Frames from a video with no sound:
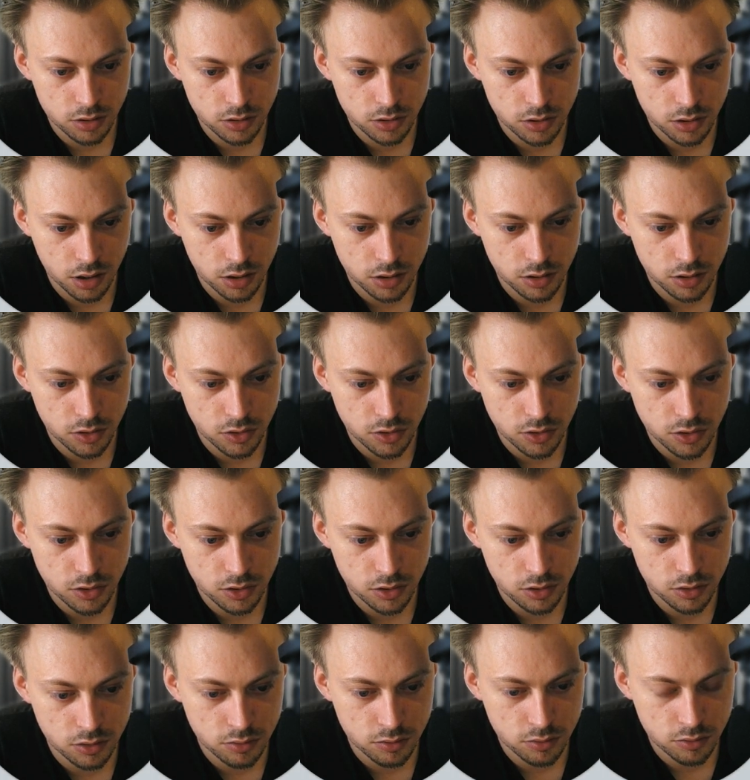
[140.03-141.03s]
inside
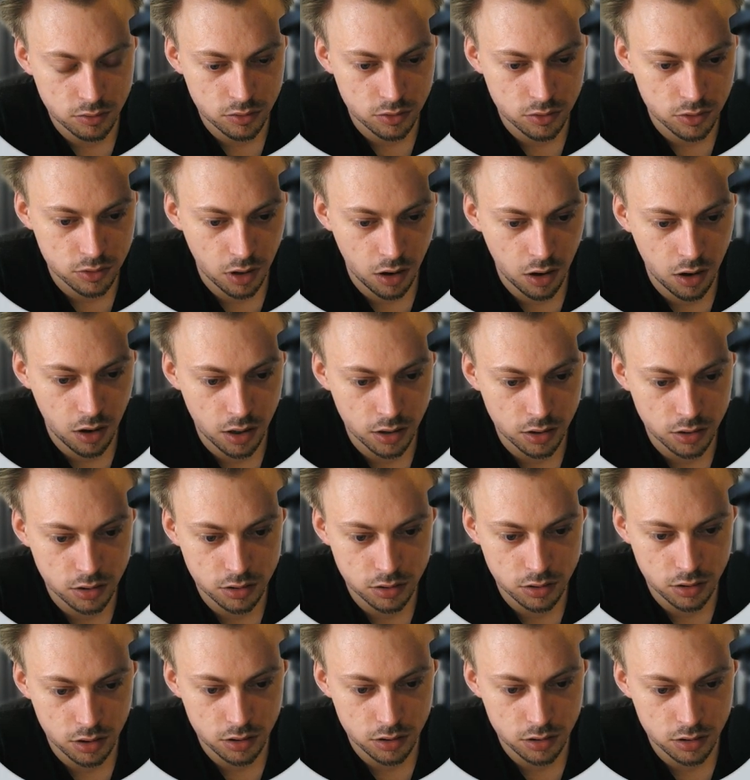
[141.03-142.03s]
this
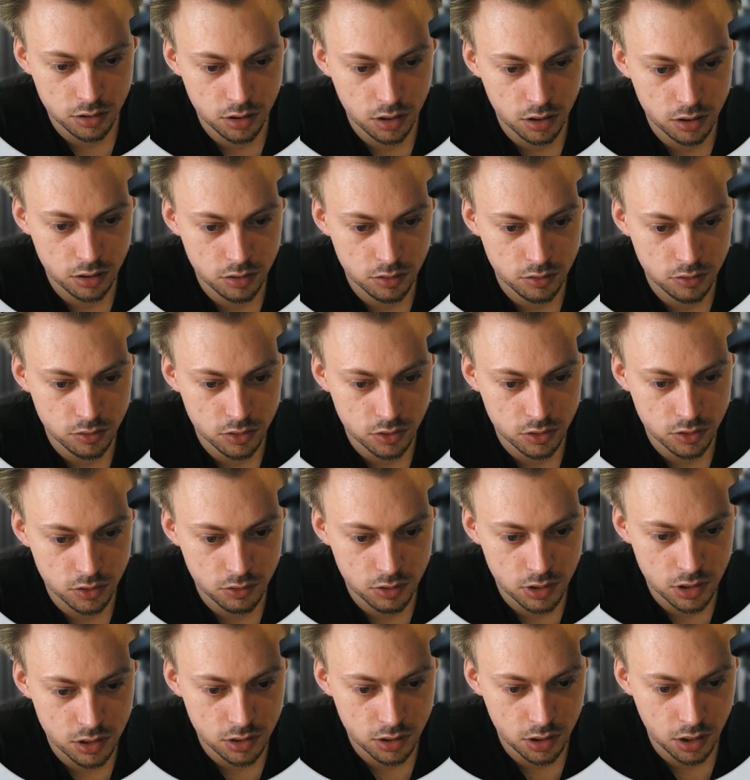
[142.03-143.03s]
heart and then you
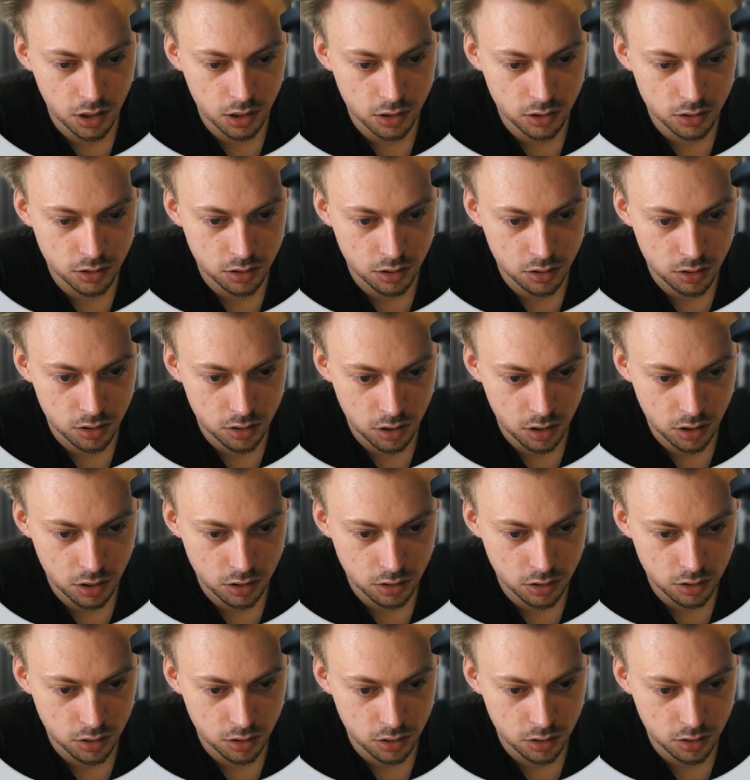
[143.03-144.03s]
just resize the
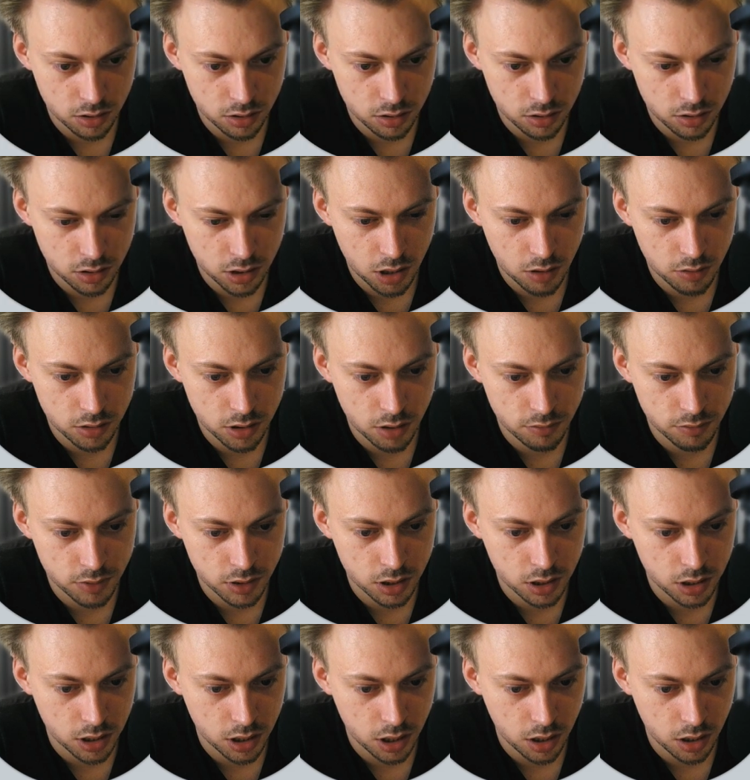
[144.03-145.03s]
thing and now you have
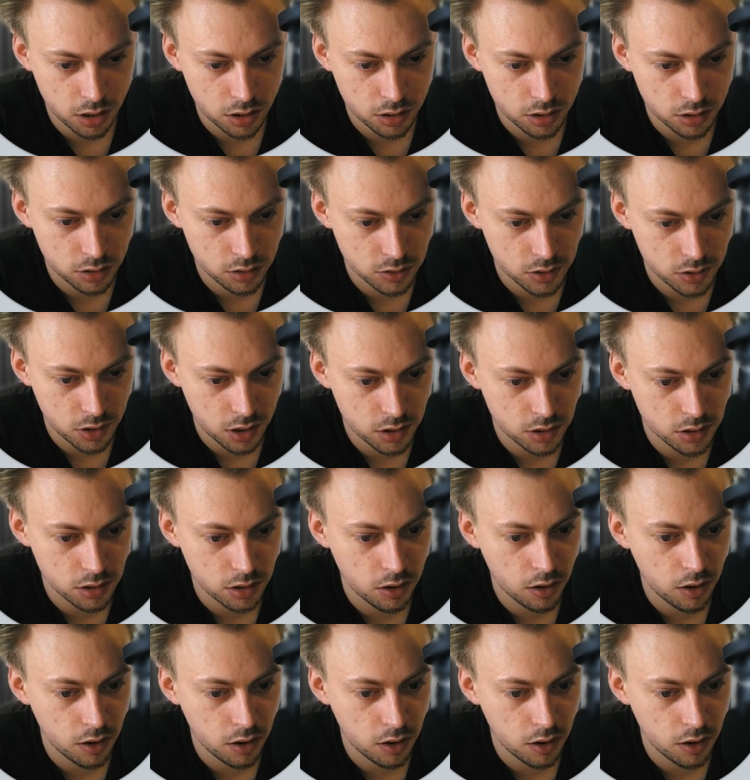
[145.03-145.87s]
a cat inside a